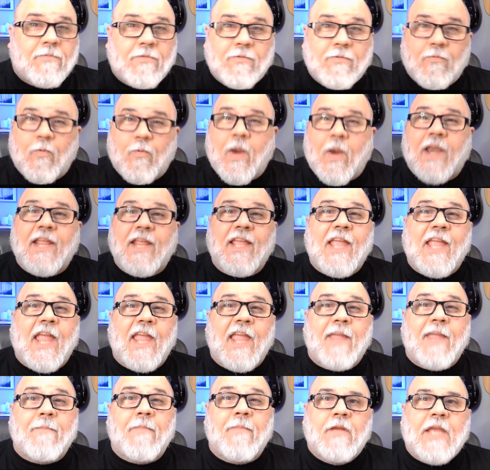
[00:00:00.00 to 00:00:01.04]
running
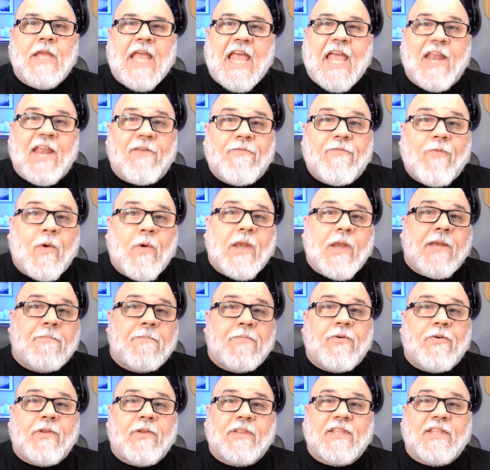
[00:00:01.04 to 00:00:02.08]
game, and avoided
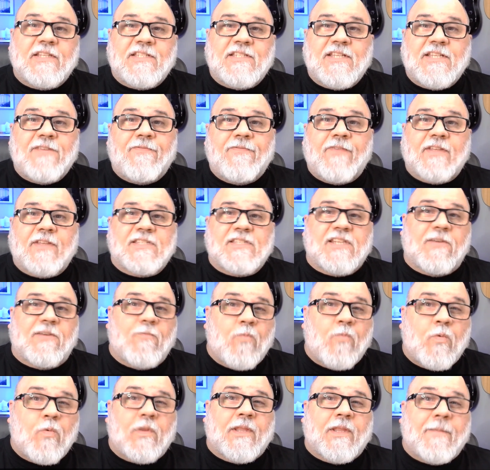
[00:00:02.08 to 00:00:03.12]
putting the defense
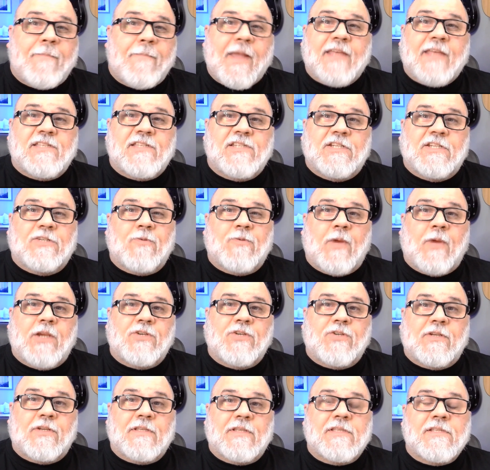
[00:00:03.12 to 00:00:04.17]
in really bad
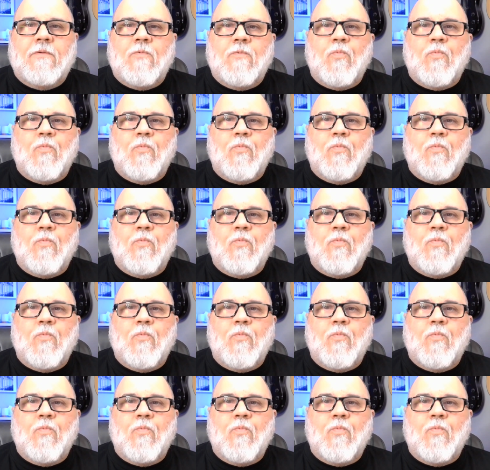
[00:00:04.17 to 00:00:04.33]
situations.